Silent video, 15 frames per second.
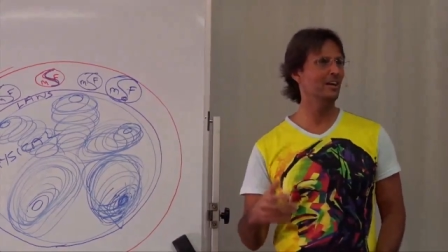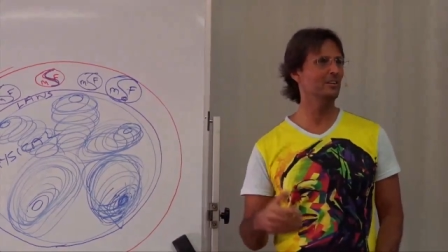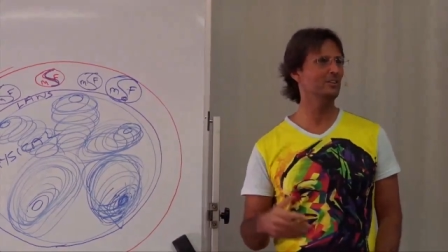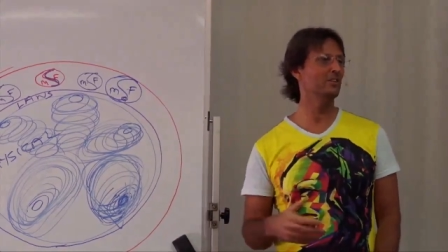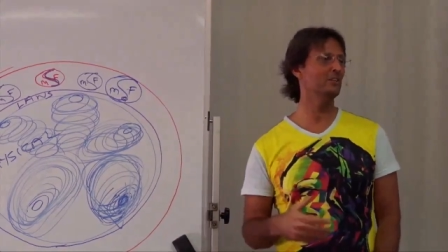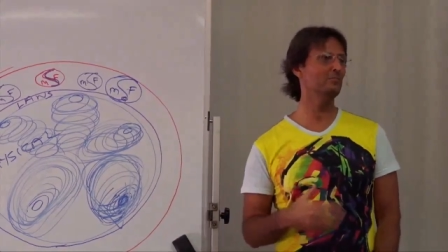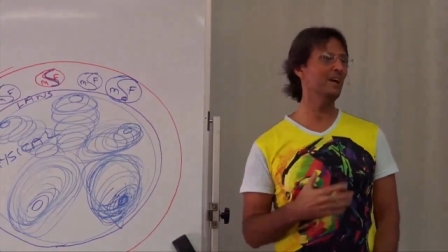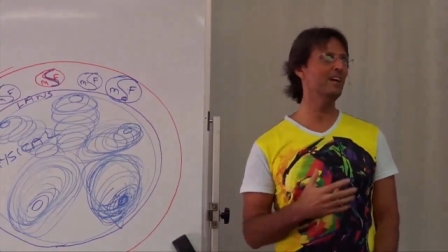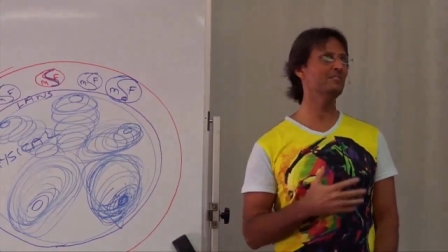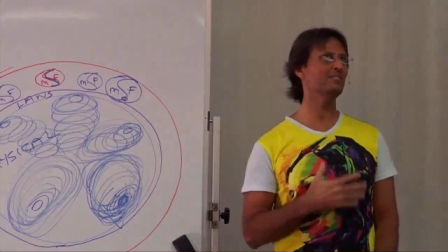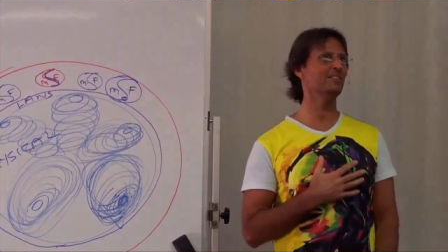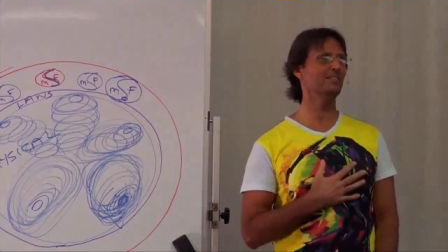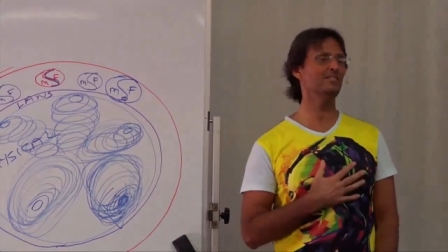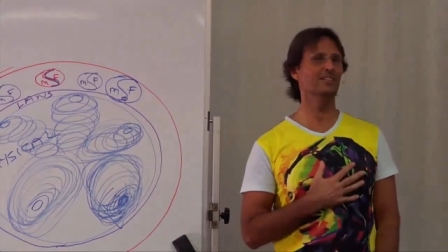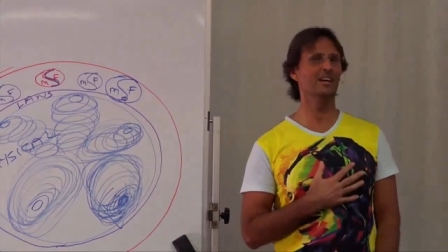and you could
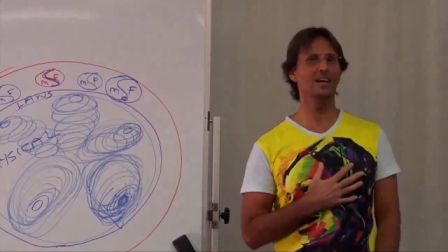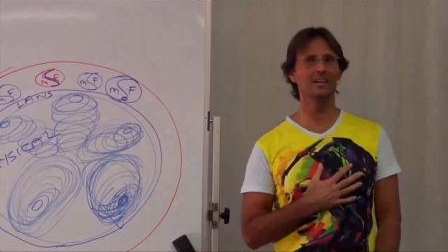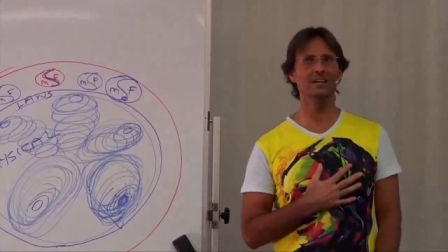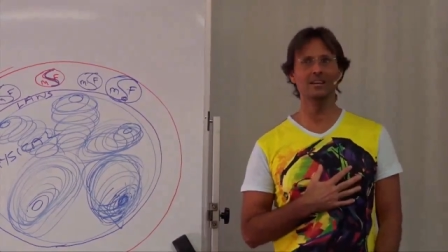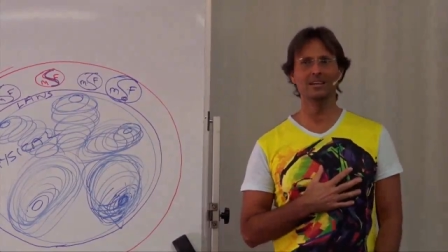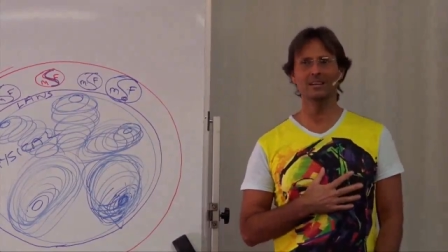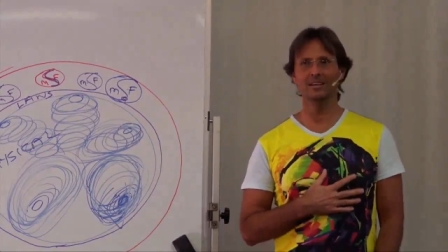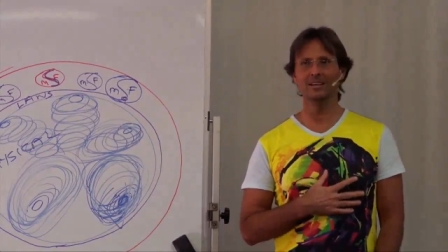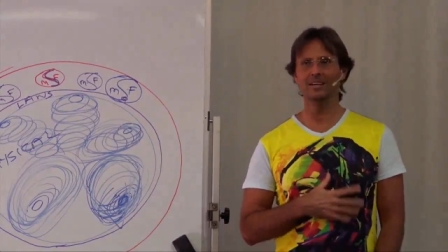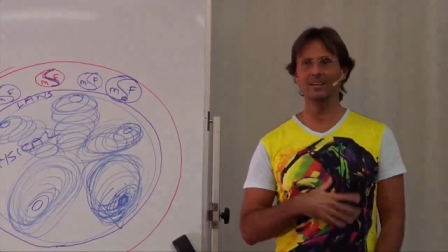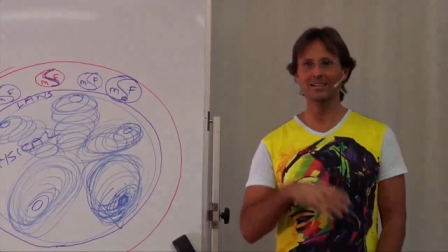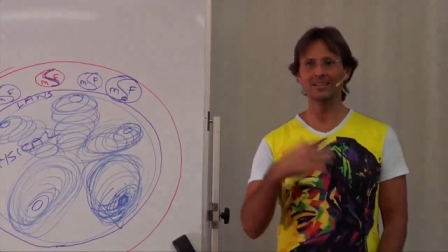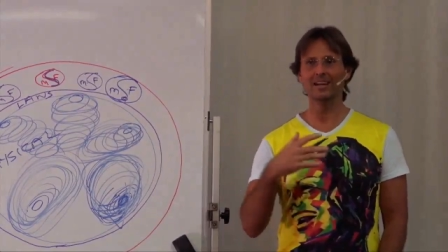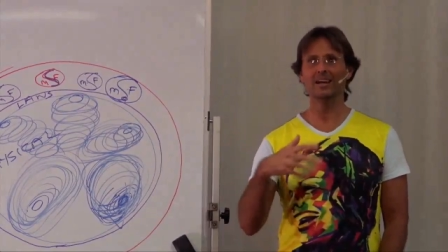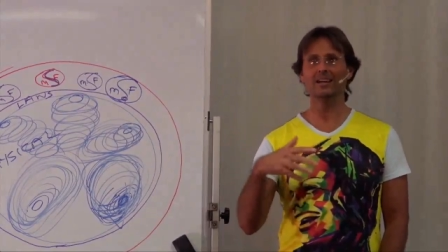basically say
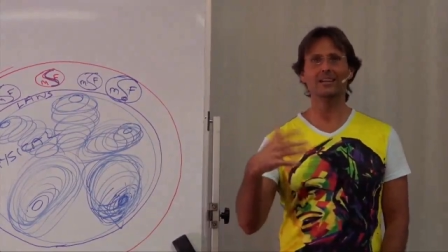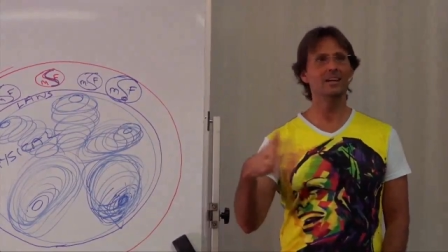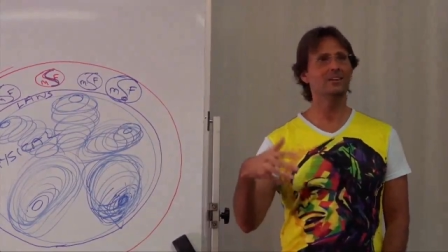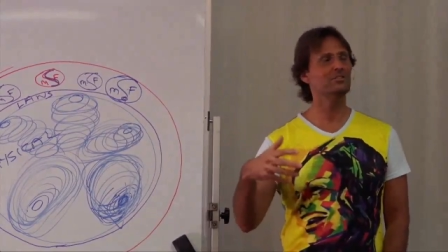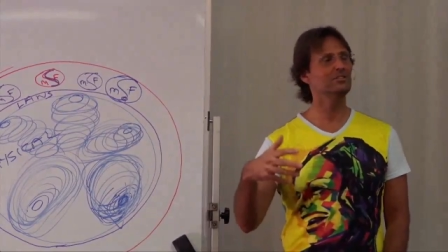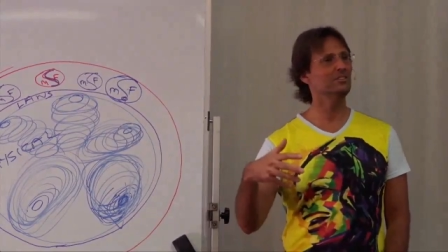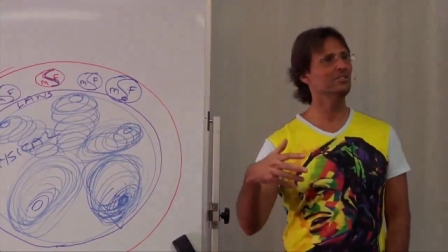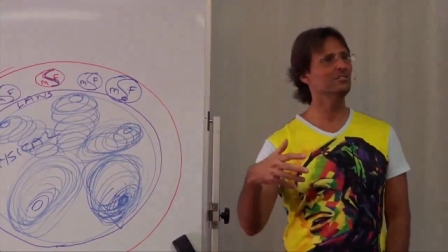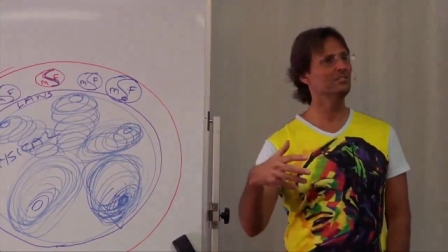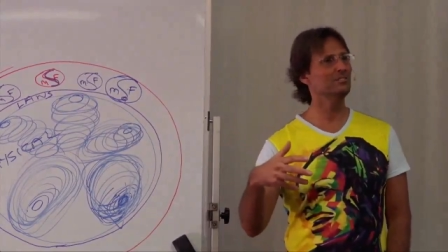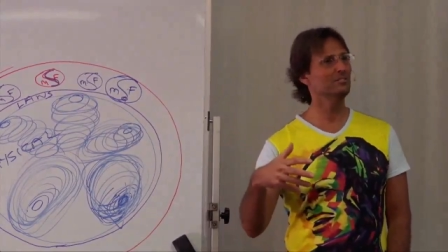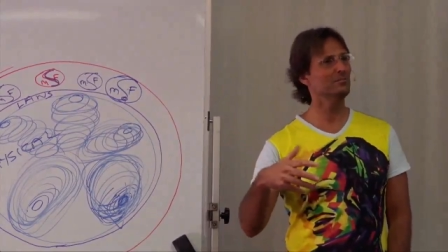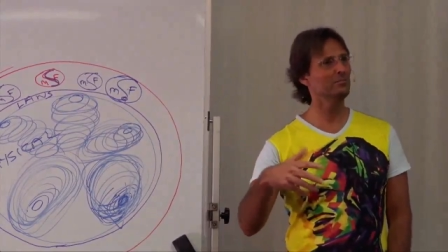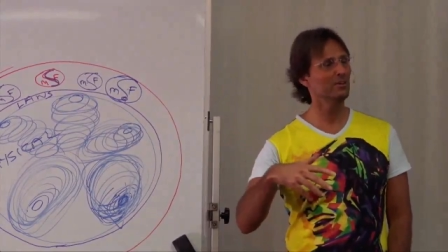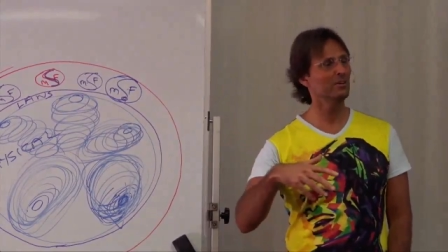
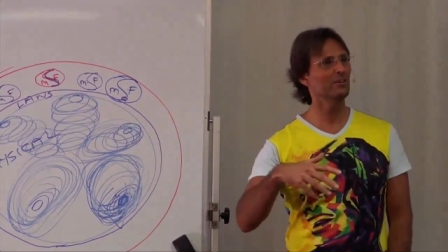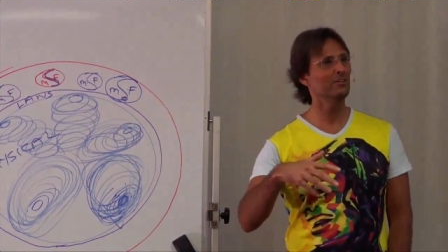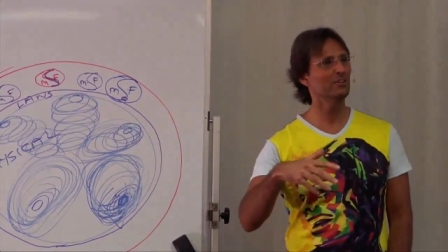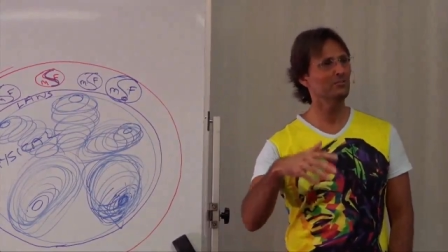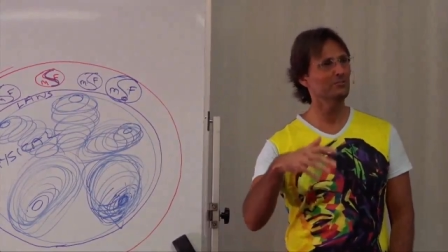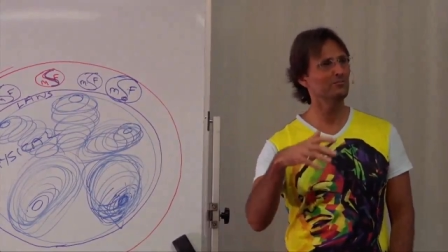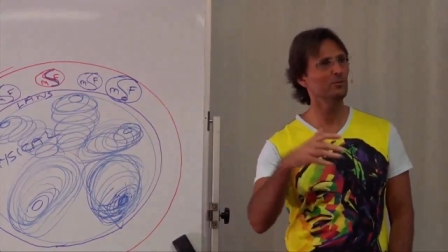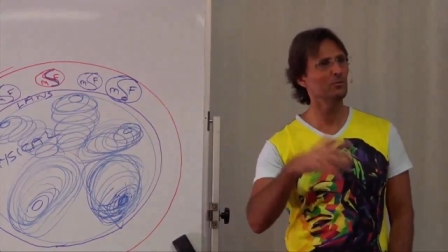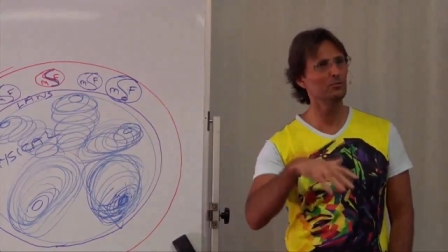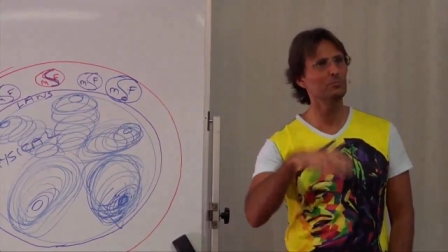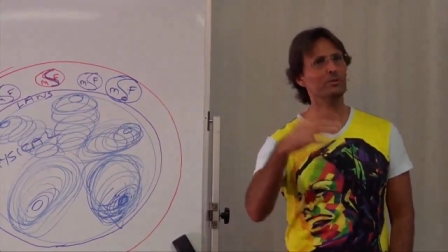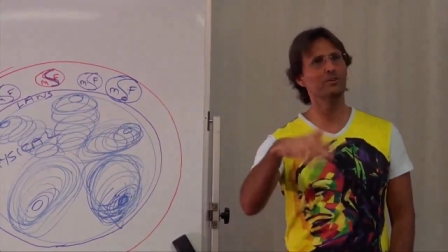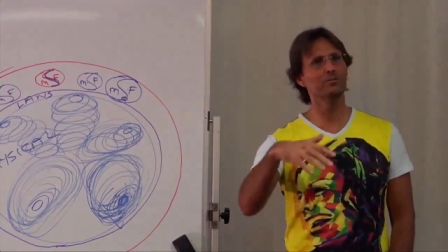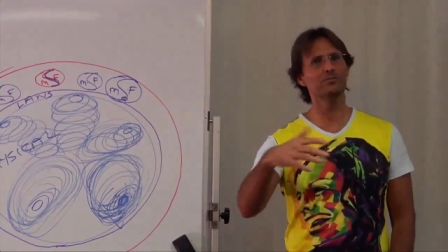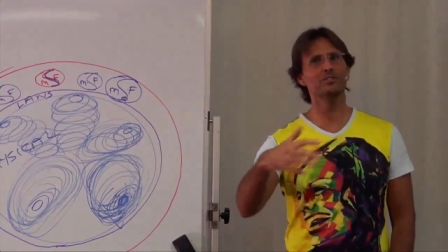incarnation, the full
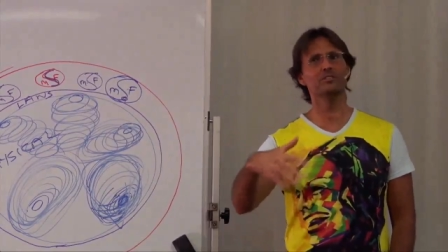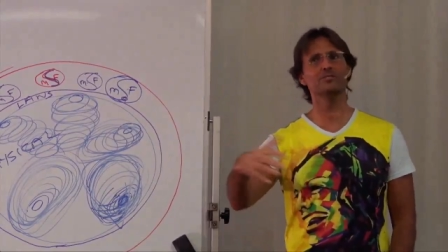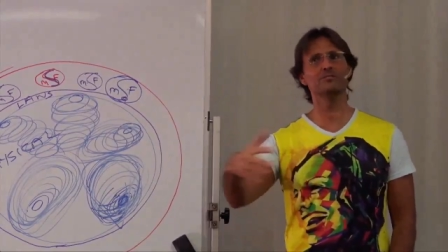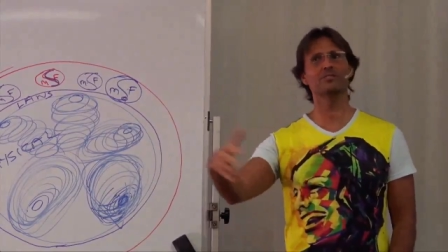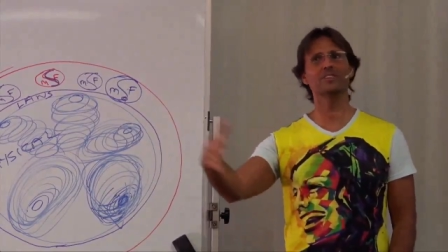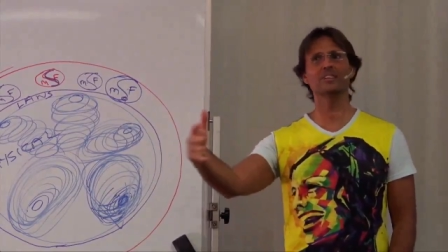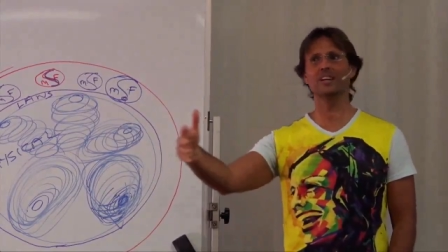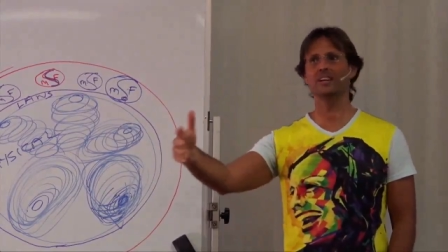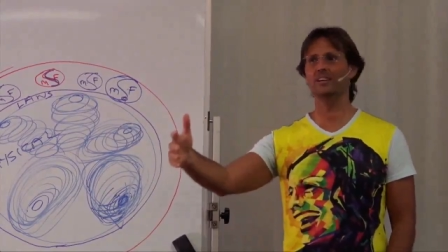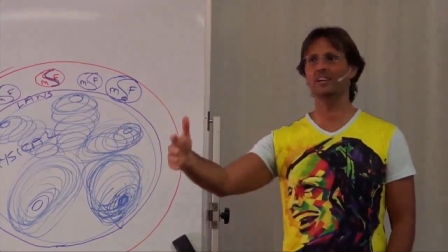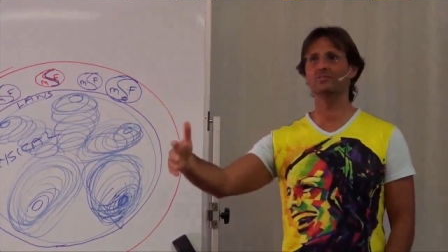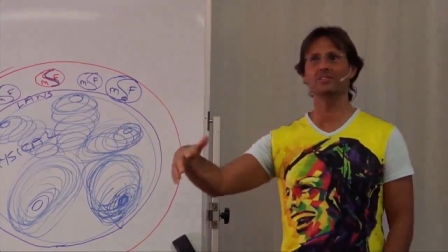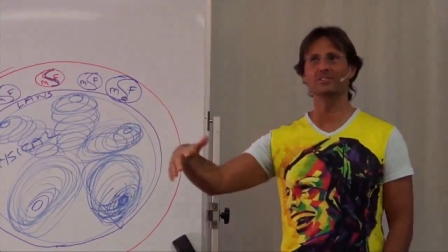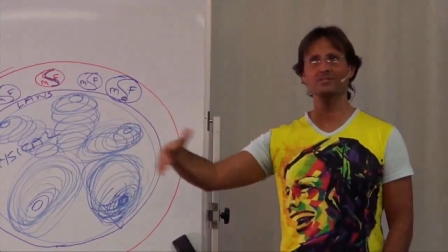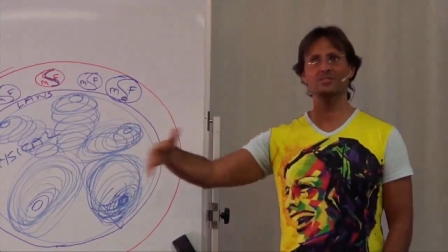process of
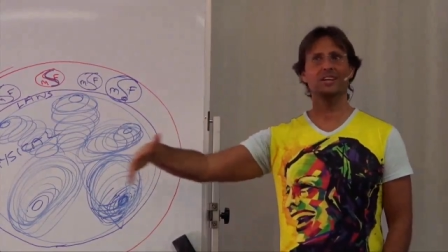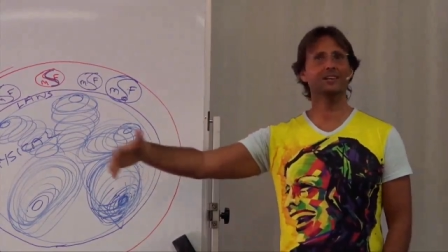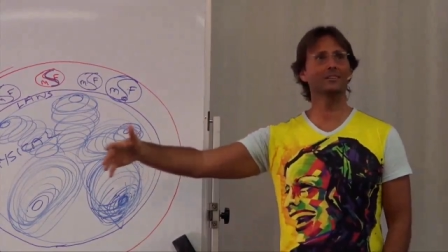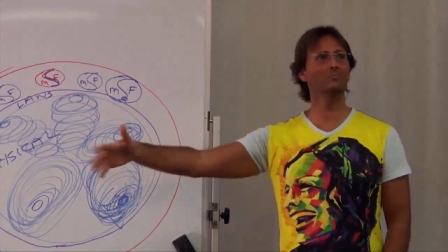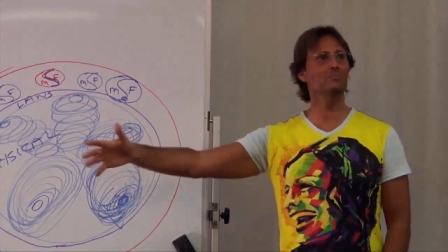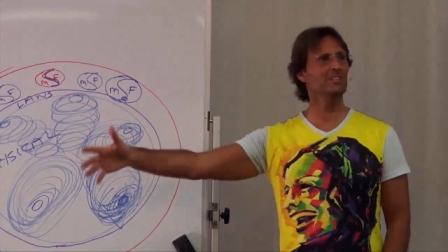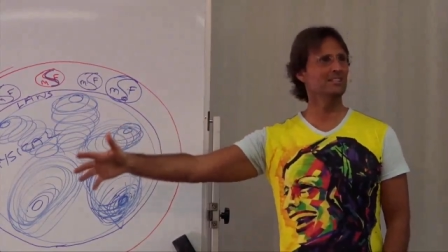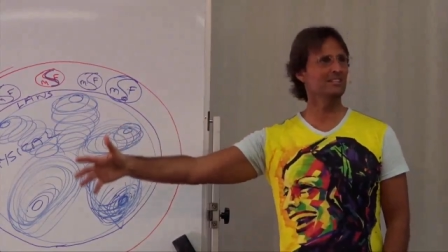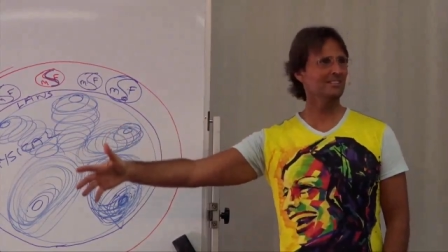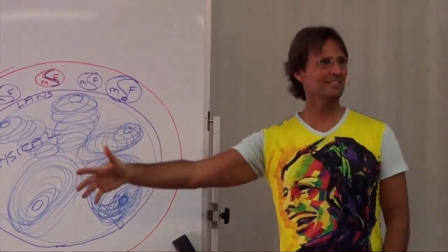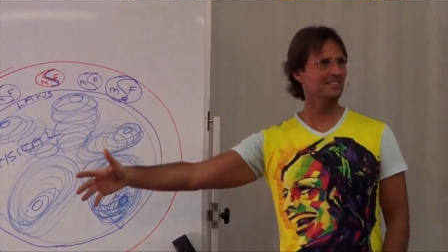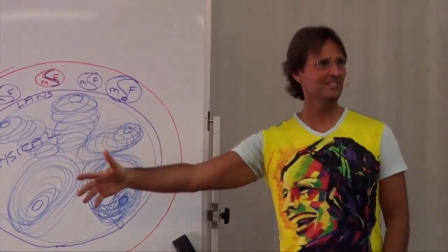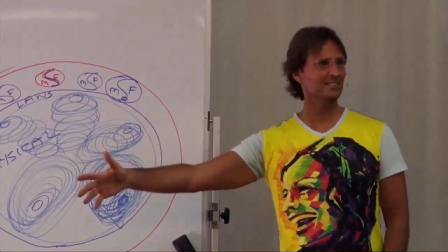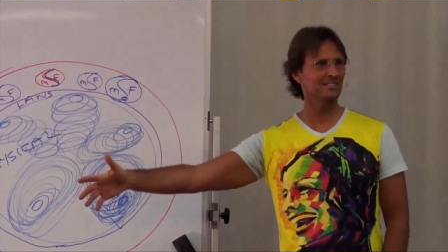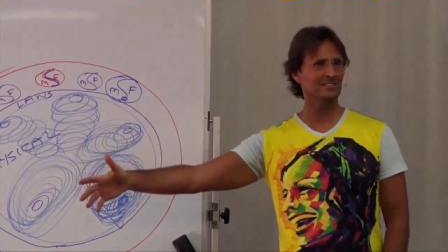incarnation is now complete,